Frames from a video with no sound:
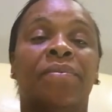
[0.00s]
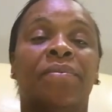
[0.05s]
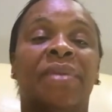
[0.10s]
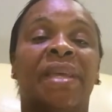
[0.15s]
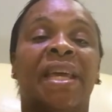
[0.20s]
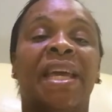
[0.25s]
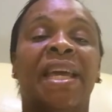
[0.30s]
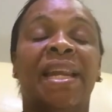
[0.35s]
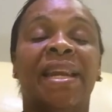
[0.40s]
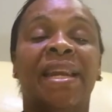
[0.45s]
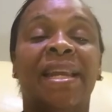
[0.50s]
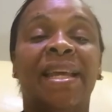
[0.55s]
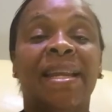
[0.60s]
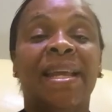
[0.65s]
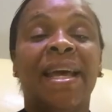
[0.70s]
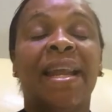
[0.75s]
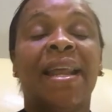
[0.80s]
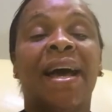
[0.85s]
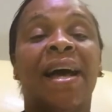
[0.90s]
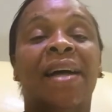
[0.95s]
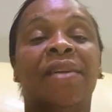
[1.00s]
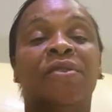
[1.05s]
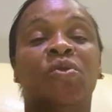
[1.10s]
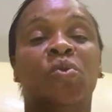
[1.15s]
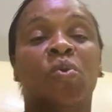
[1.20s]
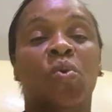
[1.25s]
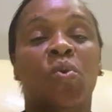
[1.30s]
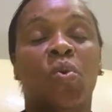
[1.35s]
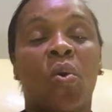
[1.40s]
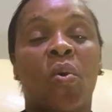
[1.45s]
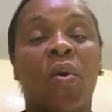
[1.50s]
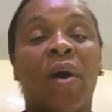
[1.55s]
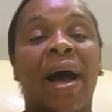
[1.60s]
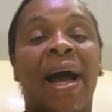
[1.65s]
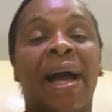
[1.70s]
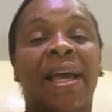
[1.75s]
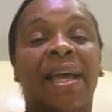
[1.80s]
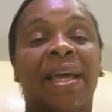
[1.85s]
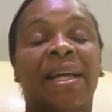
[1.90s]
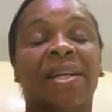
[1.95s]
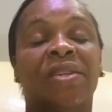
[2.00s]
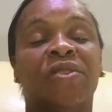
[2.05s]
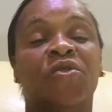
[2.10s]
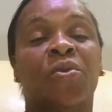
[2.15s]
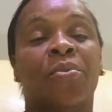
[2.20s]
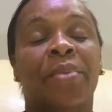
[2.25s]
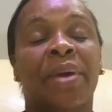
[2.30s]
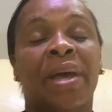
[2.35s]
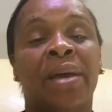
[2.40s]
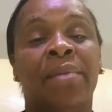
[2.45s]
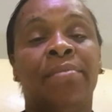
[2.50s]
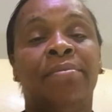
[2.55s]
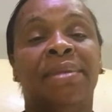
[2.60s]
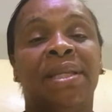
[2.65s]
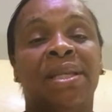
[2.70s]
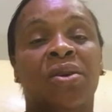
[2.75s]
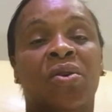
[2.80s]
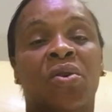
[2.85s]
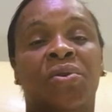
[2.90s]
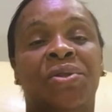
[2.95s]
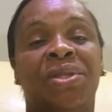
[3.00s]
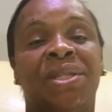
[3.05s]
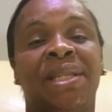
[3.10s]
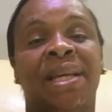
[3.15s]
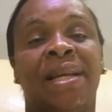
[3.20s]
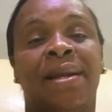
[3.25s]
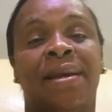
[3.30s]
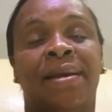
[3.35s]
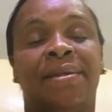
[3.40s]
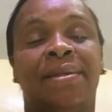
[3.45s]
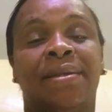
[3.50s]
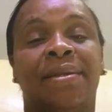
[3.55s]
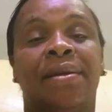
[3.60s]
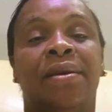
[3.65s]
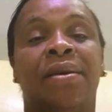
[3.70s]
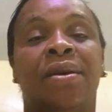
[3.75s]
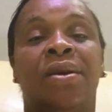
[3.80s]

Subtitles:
he needed her to go and get some empty containers,